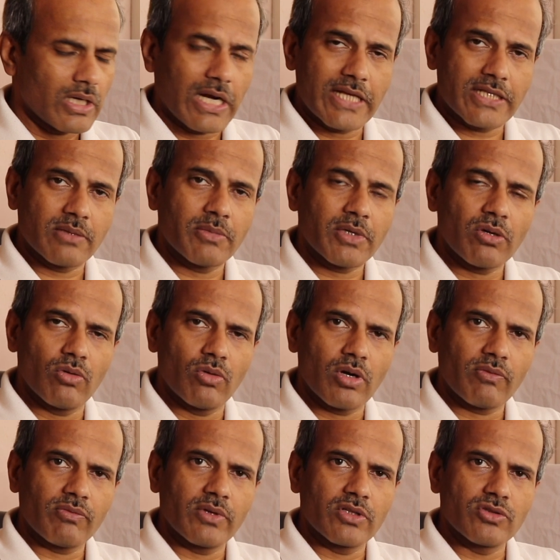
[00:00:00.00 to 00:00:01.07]
Glycemic load
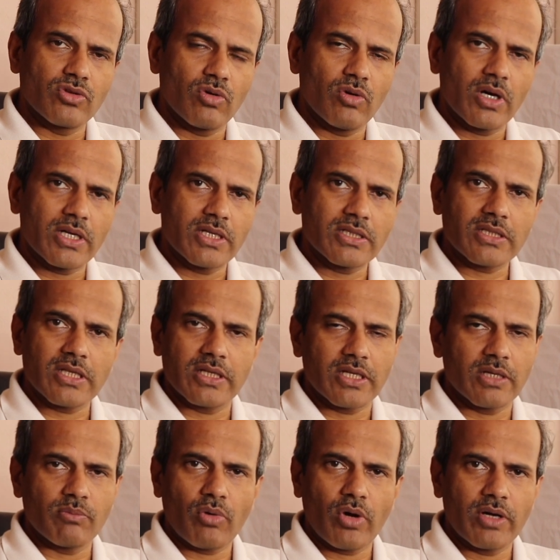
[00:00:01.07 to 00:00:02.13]
of the jowar is
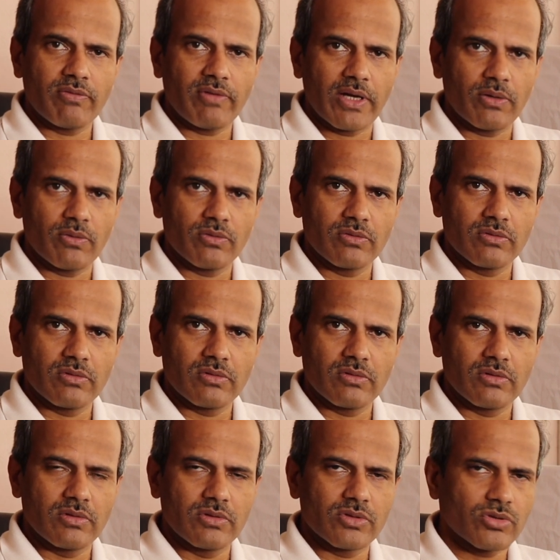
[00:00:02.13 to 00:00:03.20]
13.5.
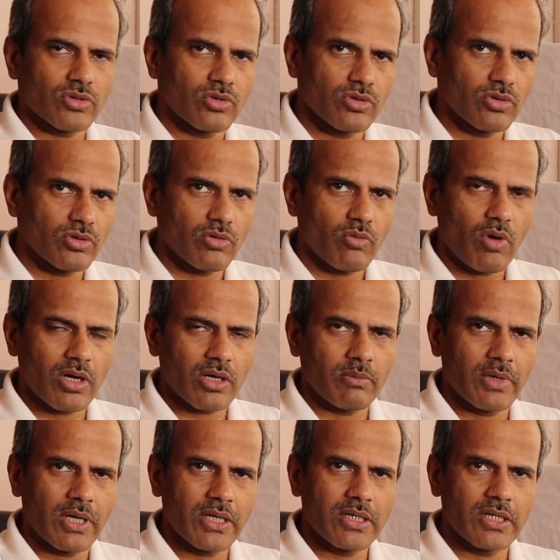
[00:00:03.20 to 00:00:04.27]
So
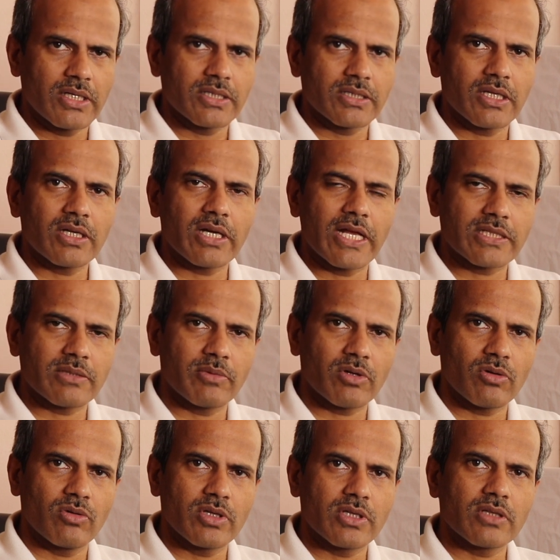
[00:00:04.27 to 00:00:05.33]
watermelon is the
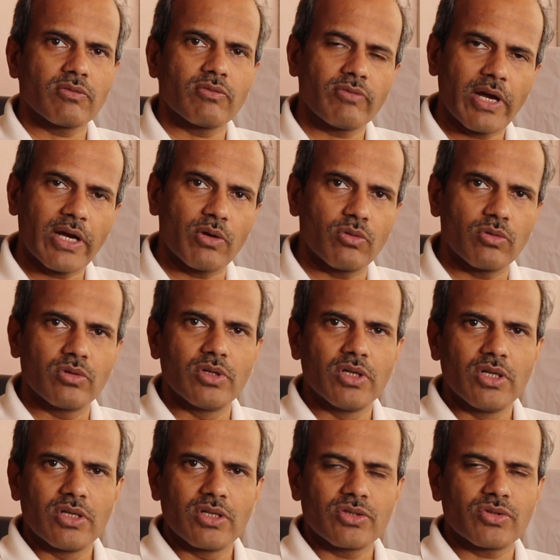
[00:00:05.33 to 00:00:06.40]
glycemic load is 5.
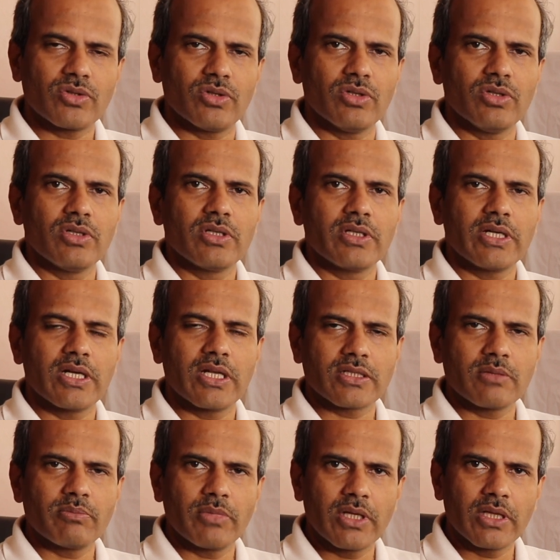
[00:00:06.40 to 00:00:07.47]
So it
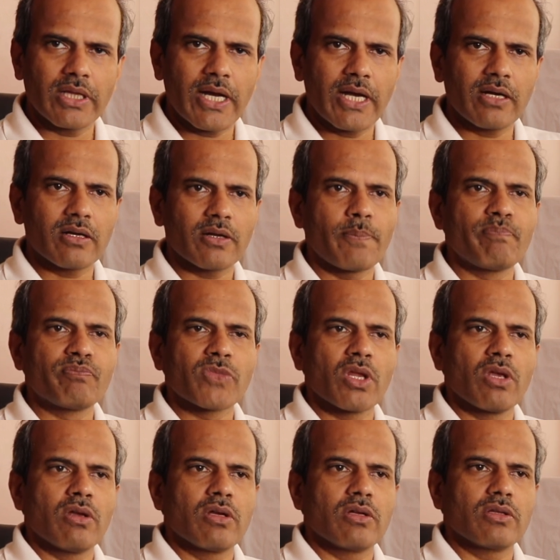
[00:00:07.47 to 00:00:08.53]
doesn't mean that
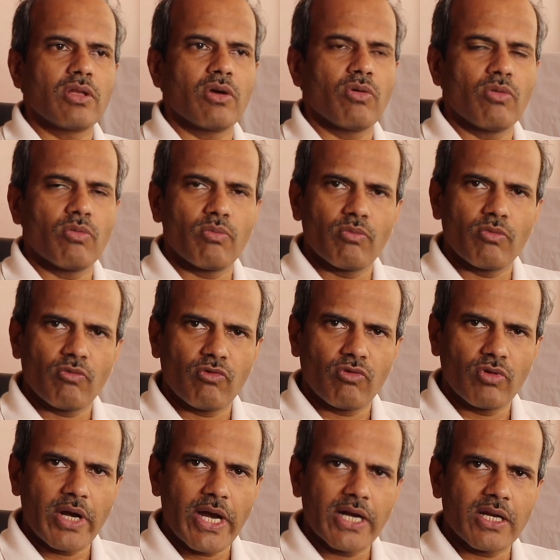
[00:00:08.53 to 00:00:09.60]
the
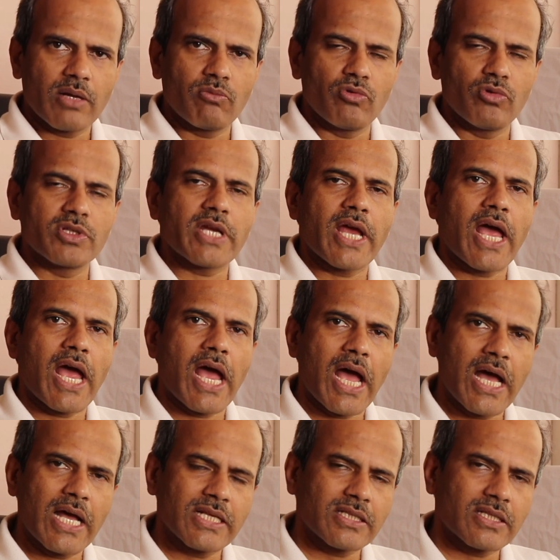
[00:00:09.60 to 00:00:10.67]
food item which
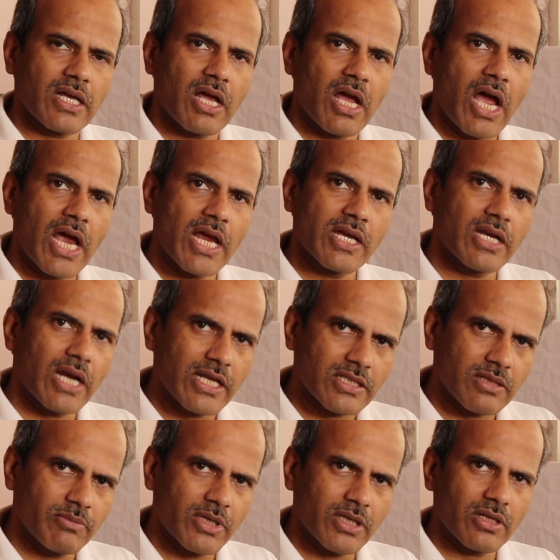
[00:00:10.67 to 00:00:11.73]
has the high
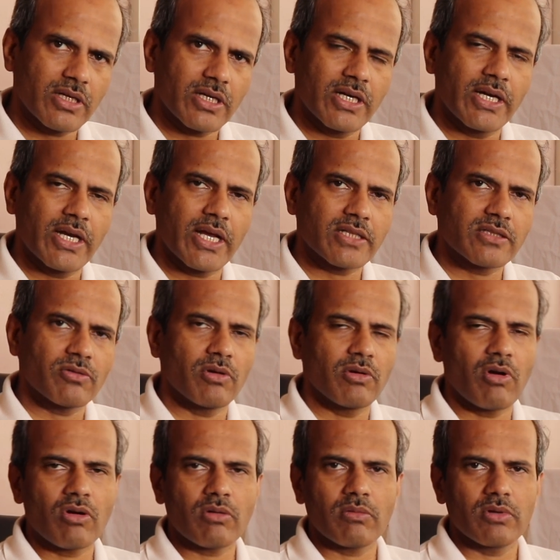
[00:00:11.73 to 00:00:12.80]
glycemic index
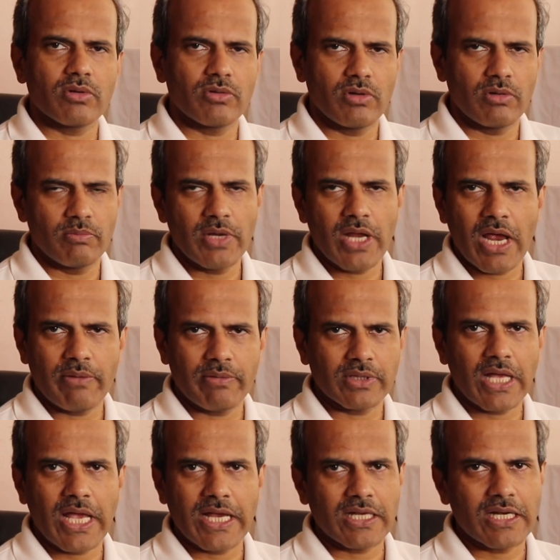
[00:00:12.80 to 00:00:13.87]
will be having
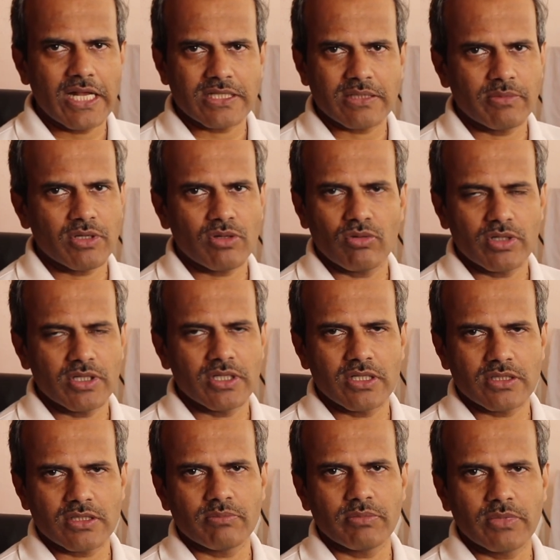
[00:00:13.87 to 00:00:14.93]
the high glycemic load. It
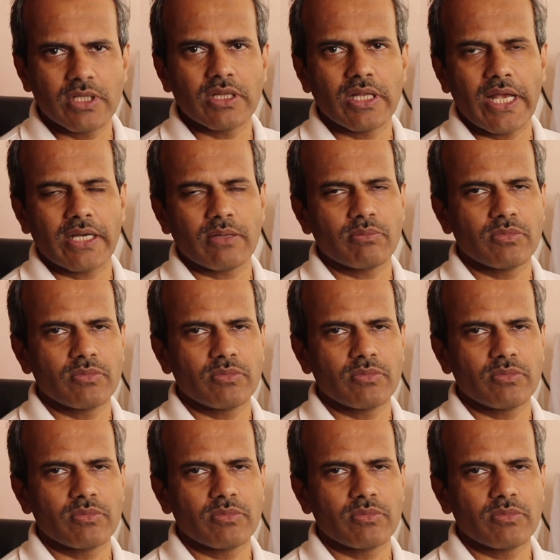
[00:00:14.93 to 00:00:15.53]
doesn't mean that,